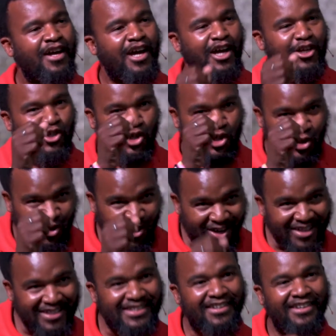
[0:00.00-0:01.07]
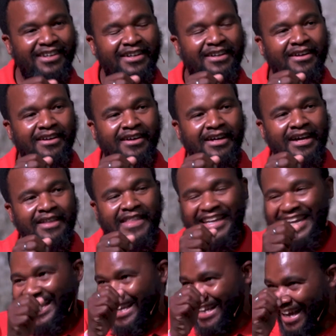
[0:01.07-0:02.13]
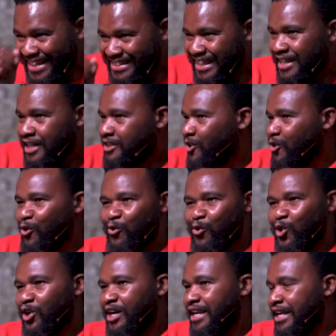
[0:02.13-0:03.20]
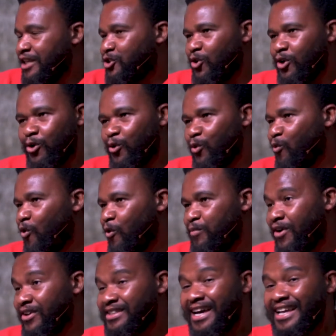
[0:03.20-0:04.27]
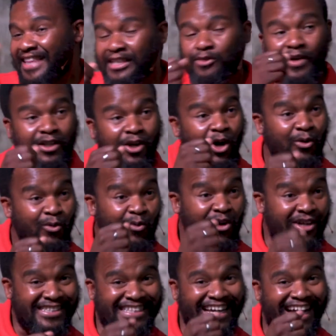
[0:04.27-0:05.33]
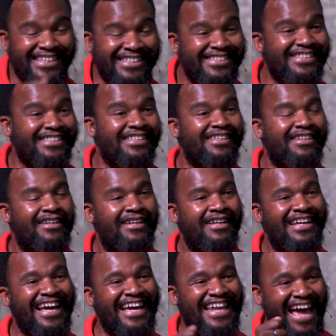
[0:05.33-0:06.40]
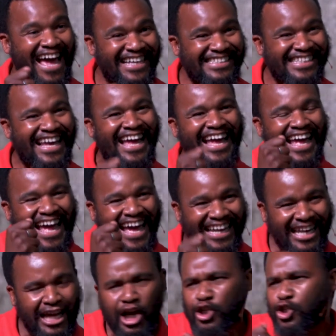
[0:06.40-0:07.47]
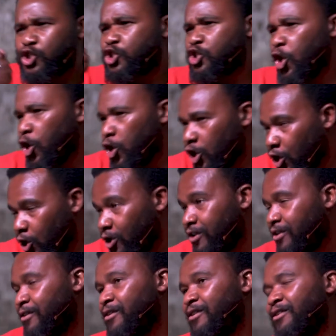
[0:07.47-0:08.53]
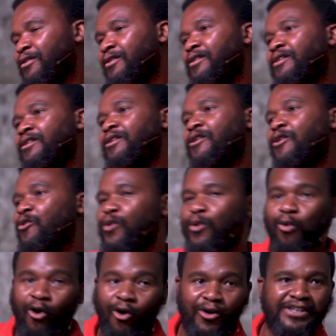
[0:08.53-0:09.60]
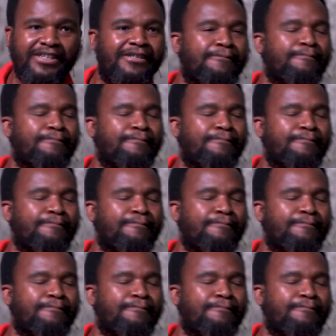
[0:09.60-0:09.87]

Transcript: ensures that it has an internal an eternal reward, because that's what God's Word does. It has an eternal reward.